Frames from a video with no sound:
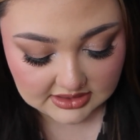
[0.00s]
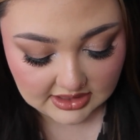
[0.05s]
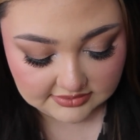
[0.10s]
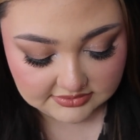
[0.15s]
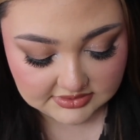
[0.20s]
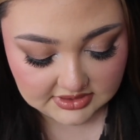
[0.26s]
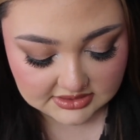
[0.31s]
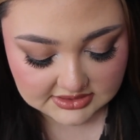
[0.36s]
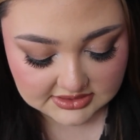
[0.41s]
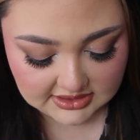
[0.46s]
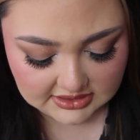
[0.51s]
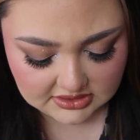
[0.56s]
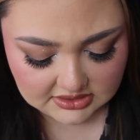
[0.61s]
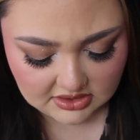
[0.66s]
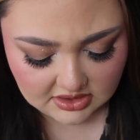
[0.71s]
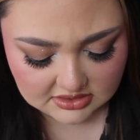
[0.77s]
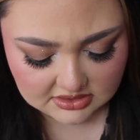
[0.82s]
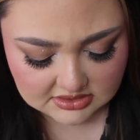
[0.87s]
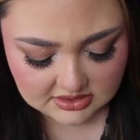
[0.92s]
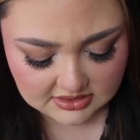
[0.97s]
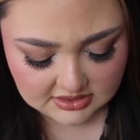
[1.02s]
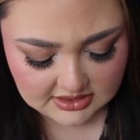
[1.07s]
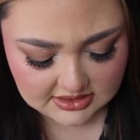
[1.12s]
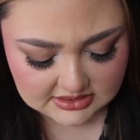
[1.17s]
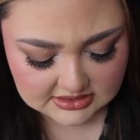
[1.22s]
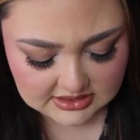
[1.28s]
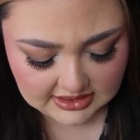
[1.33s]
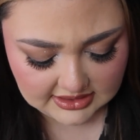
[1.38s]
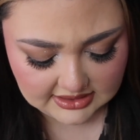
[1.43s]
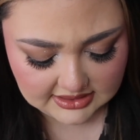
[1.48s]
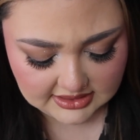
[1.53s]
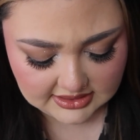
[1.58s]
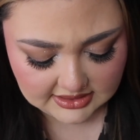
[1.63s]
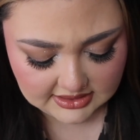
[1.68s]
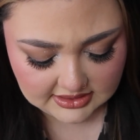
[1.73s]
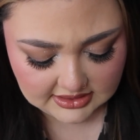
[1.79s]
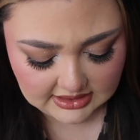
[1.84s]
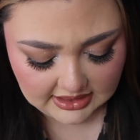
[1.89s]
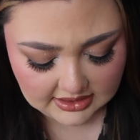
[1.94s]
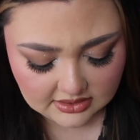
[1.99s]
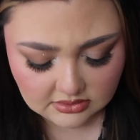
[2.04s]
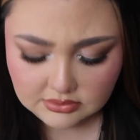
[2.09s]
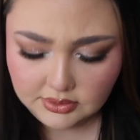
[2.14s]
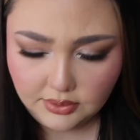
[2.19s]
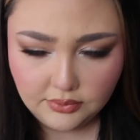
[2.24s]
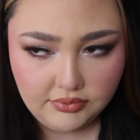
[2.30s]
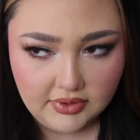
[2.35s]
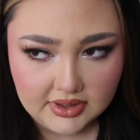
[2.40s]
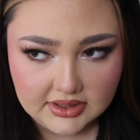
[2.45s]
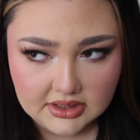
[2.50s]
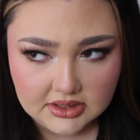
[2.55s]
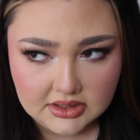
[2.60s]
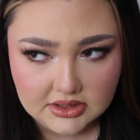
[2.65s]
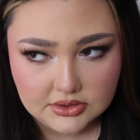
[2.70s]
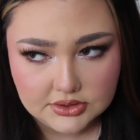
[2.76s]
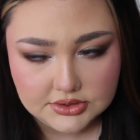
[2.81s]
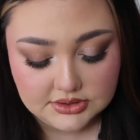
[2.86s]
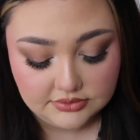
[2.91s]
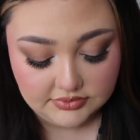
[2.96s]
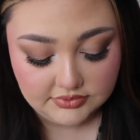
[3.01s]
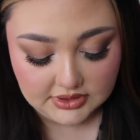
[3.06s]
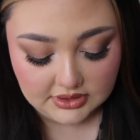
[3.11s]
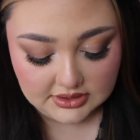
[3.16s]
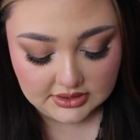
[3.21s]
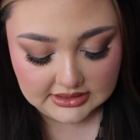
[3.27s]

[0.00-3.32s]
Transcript: I've done TikToks on these, and I don't know if I did a YouTube video